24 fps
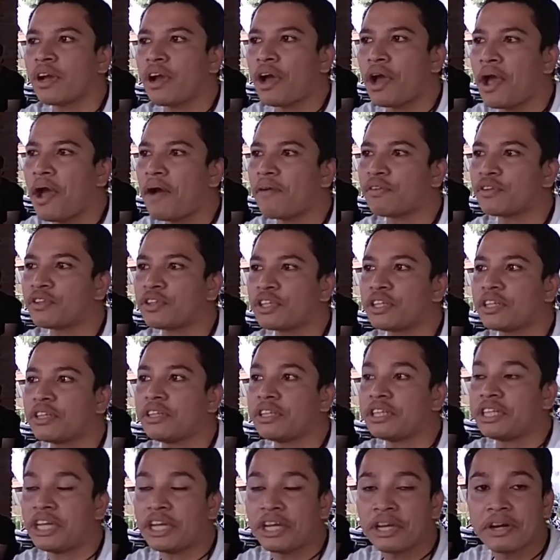Every
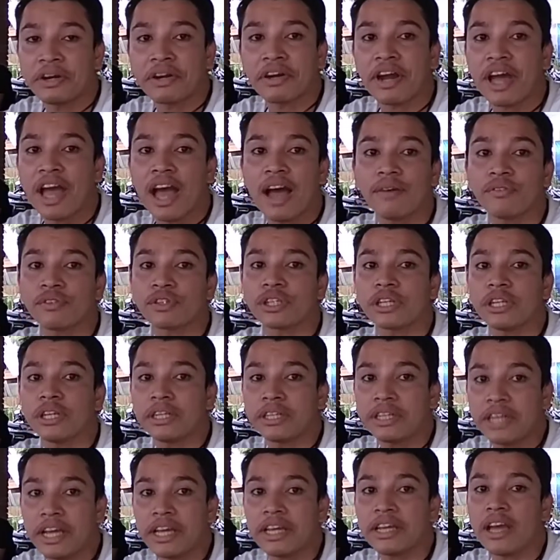single year, every
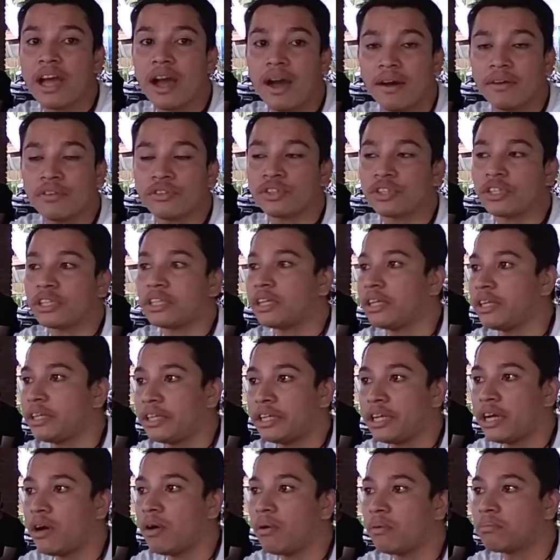single day, every single
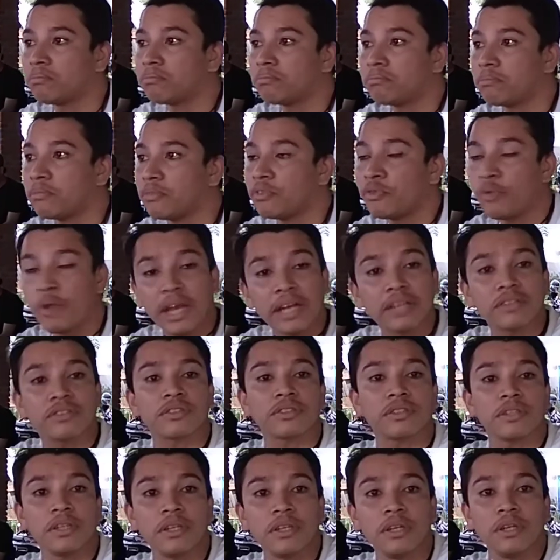weeks,
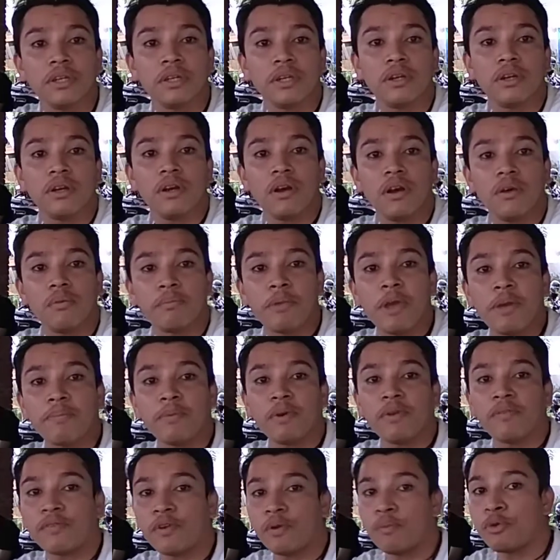
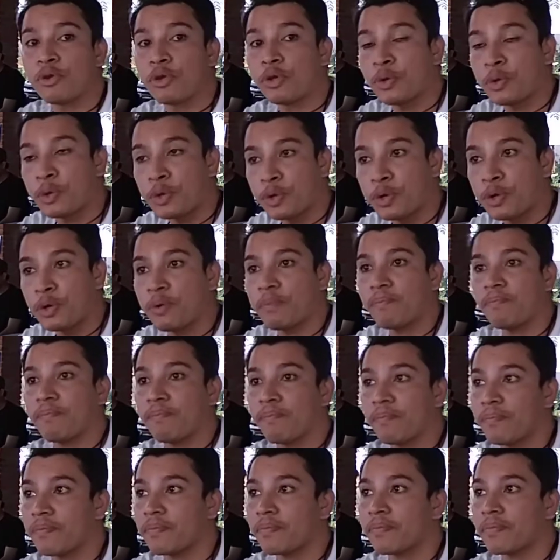people from Europe,
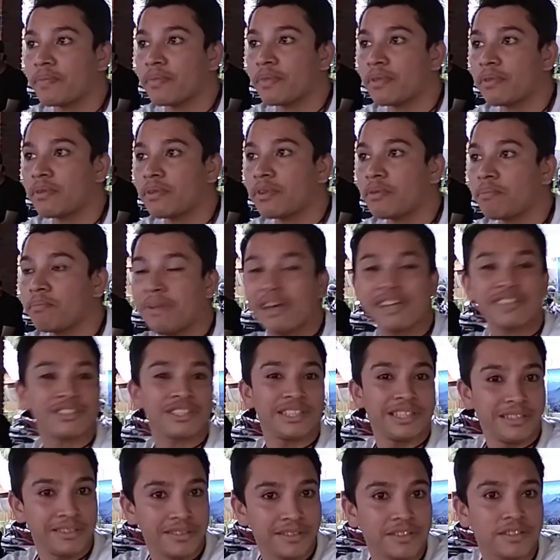
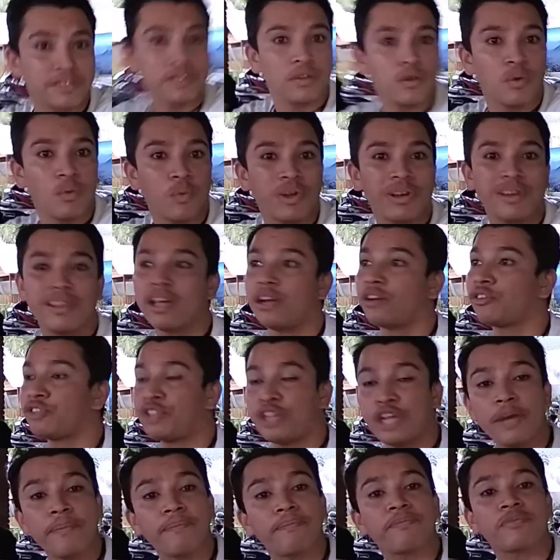merchants with their
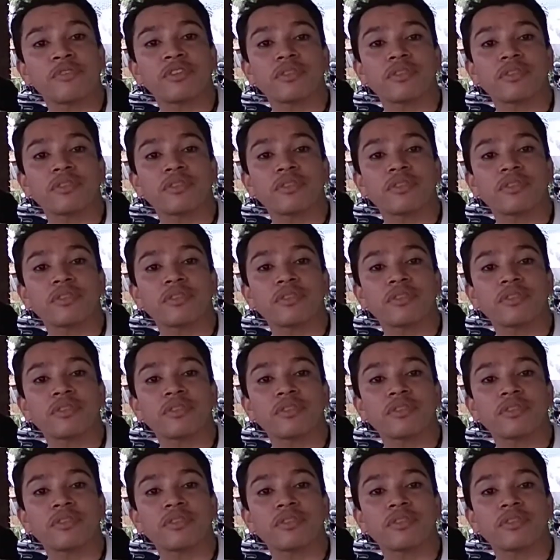ships,